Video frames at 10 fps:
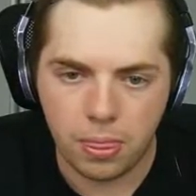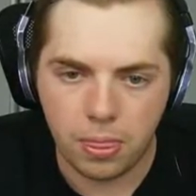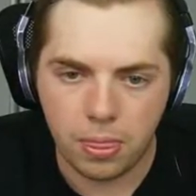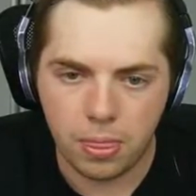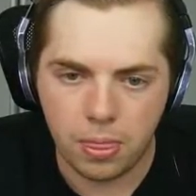
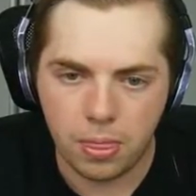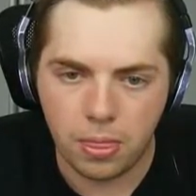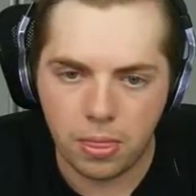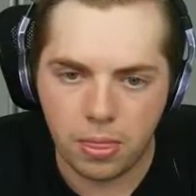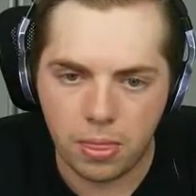
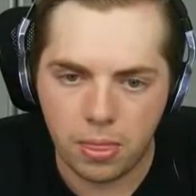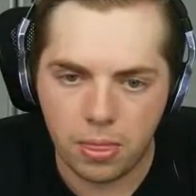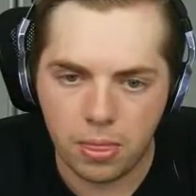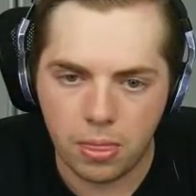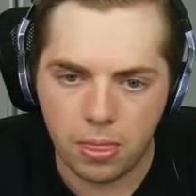
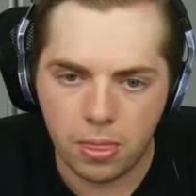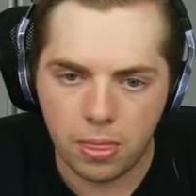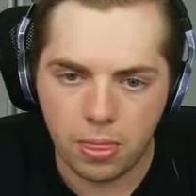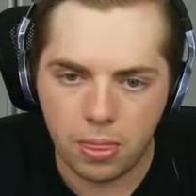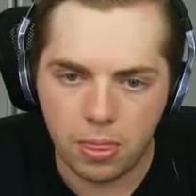
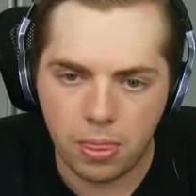Nothing is said.